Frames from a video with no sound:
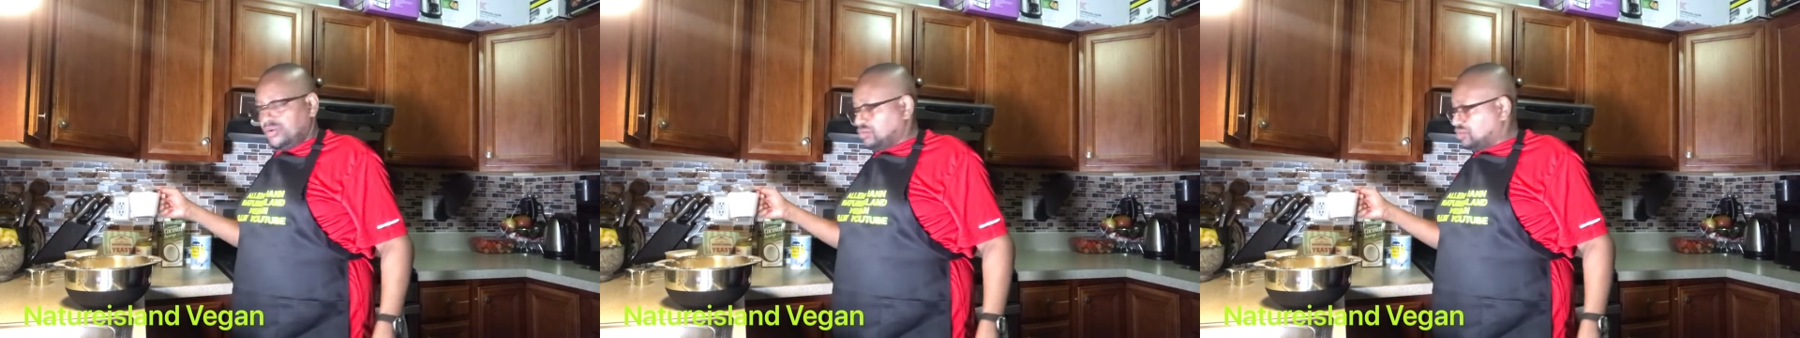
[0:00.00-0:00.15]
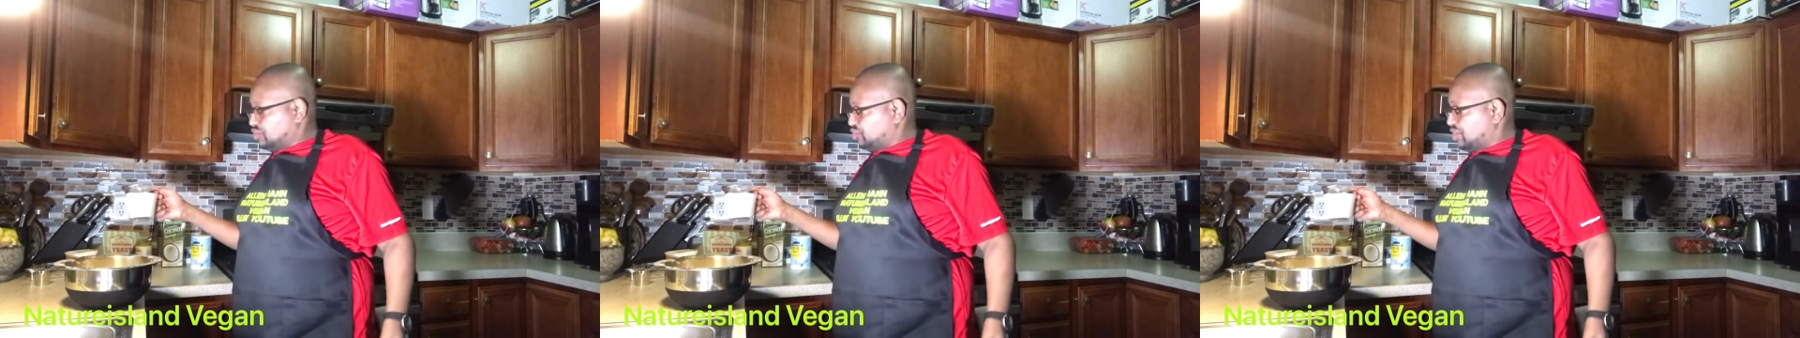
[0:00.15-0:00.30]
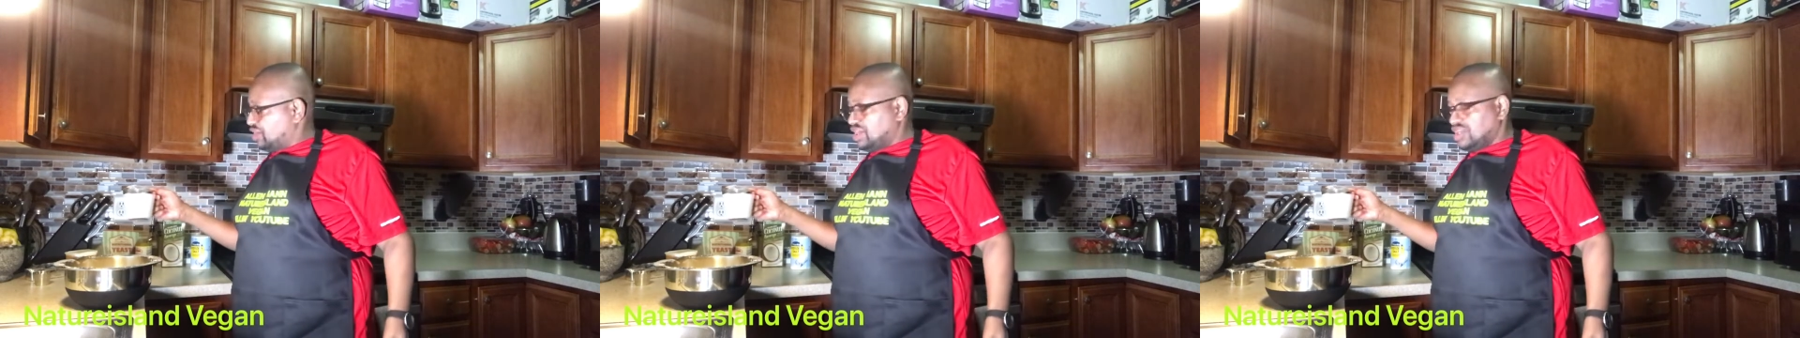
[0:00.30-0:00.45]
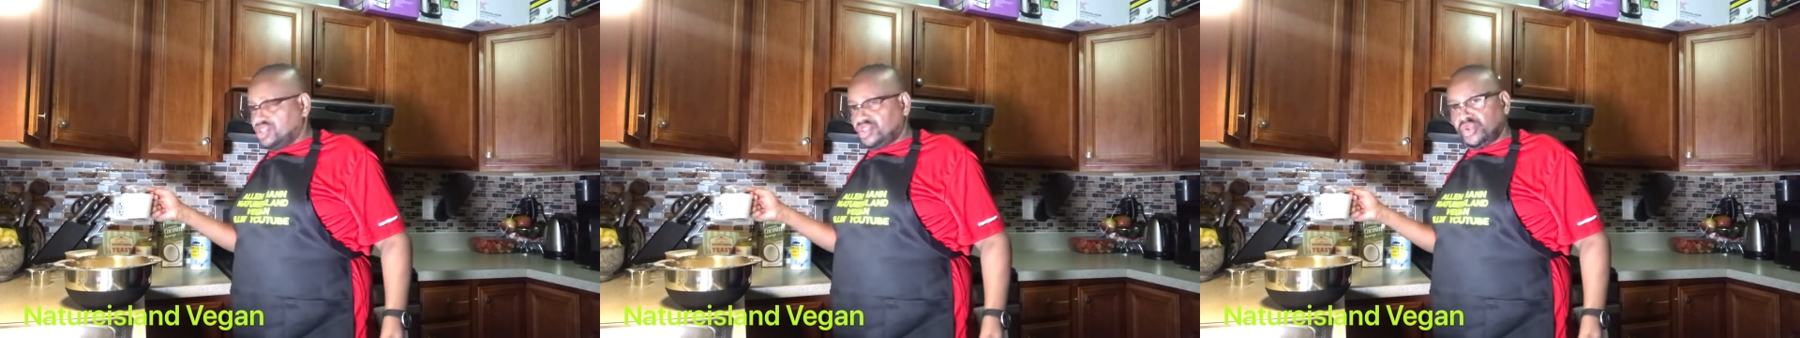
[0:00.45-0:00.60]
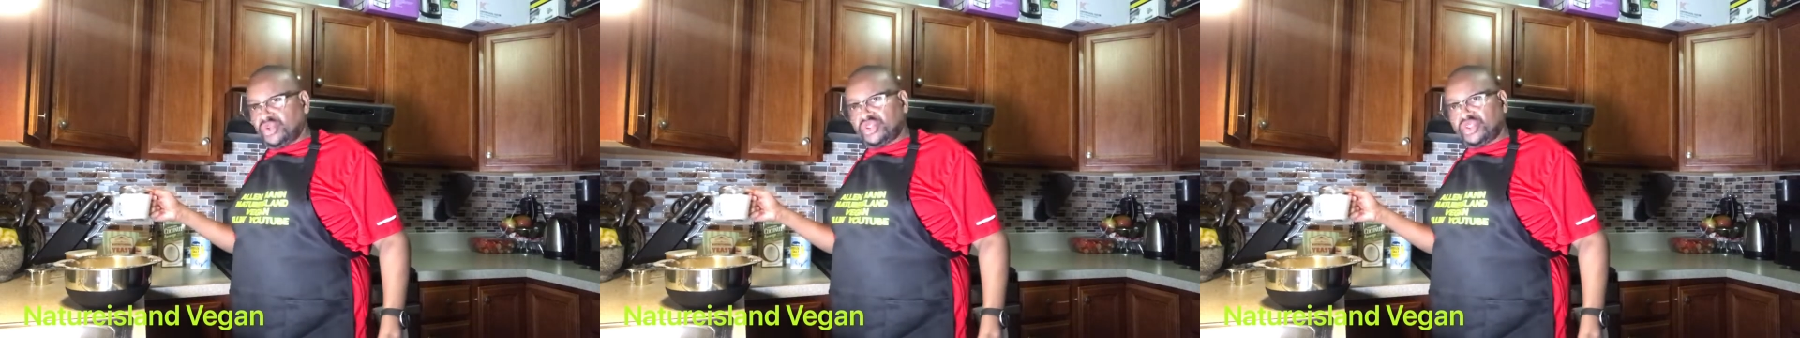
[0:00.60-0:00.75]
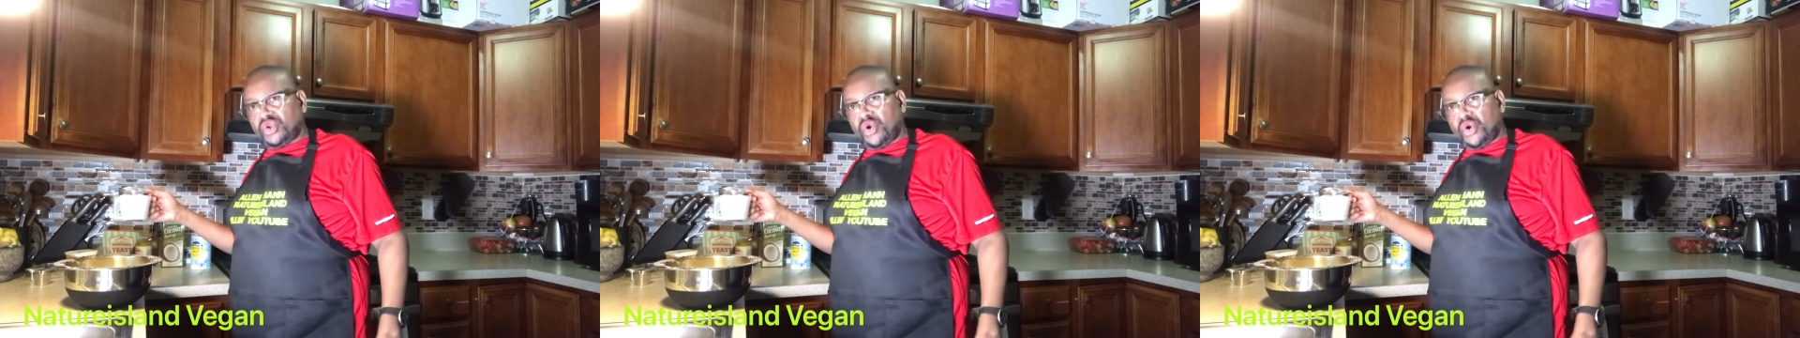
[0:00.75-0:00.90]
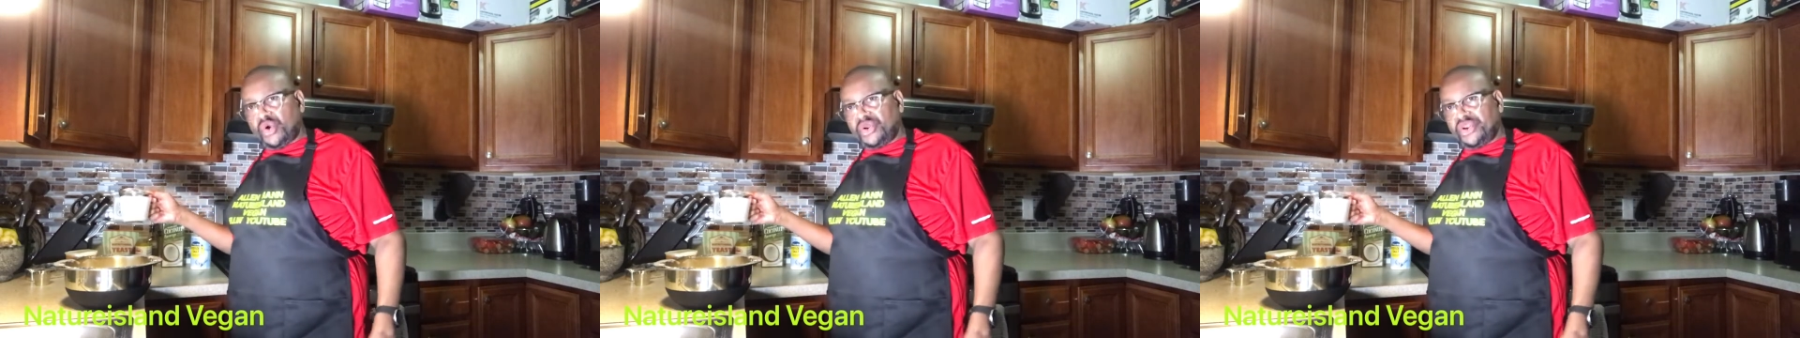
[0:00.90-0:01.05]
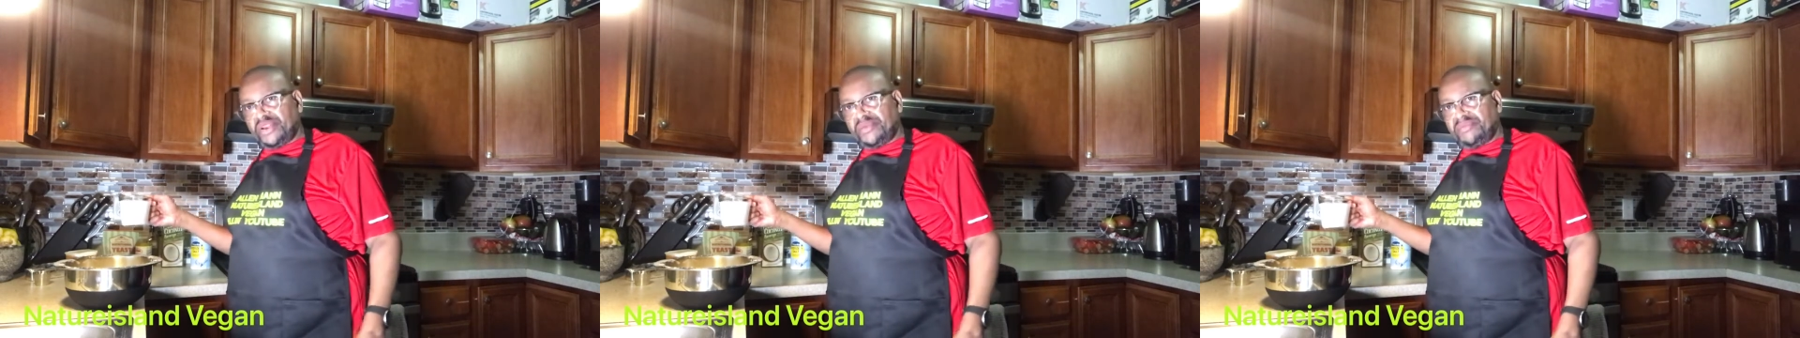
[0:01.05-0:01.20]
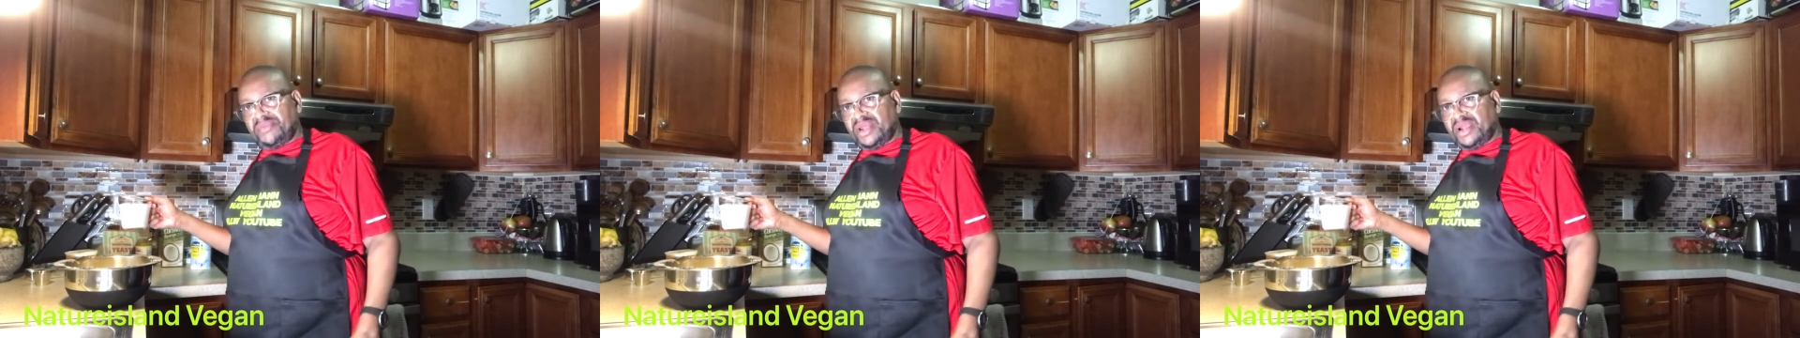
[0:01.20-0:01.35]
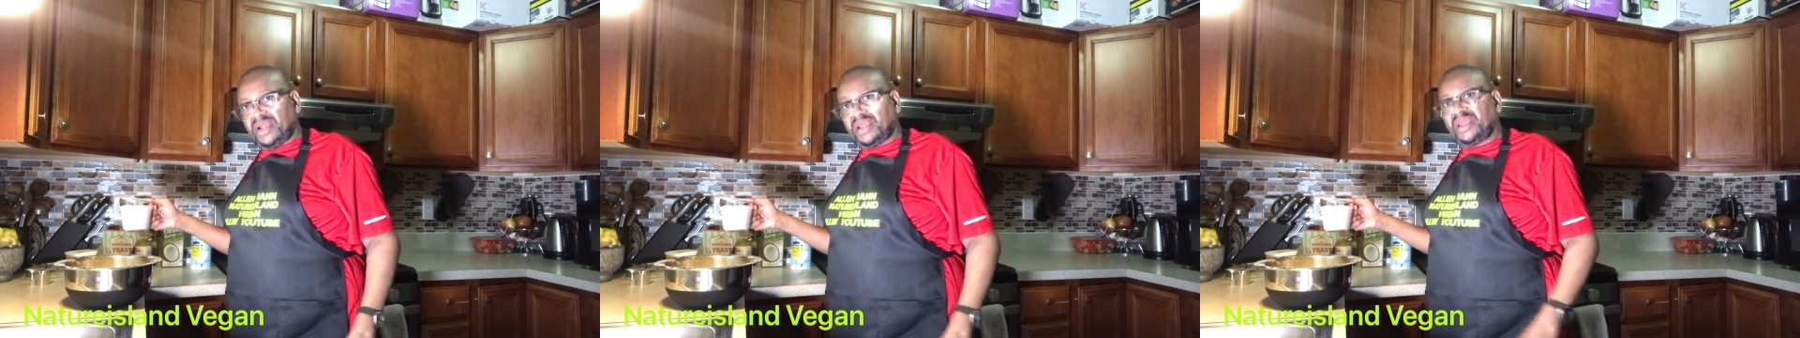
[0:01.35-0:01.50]
Trader Joe's coconut
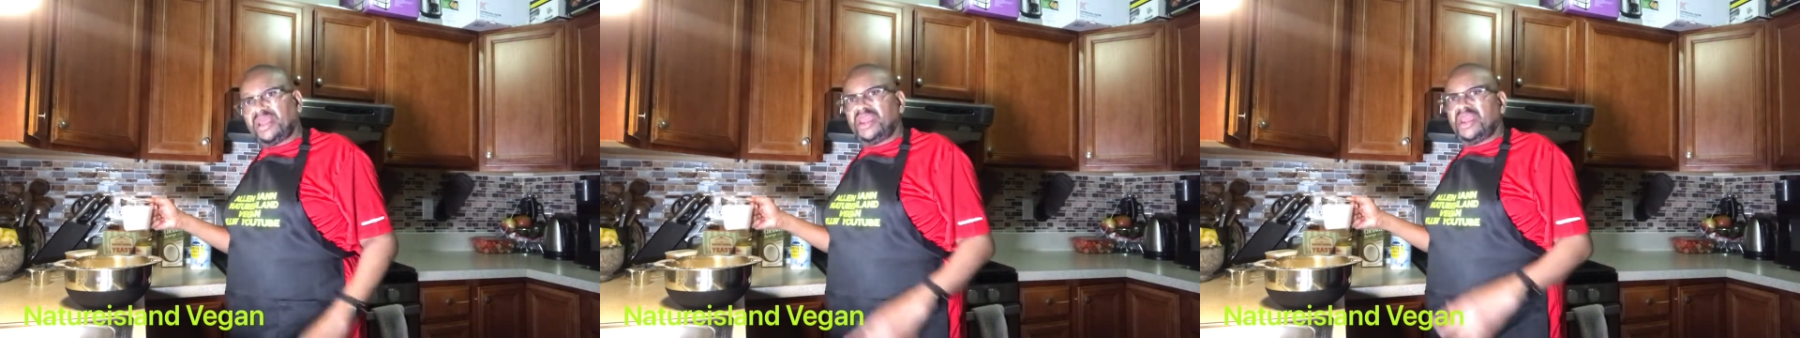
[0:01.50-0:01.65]
milk.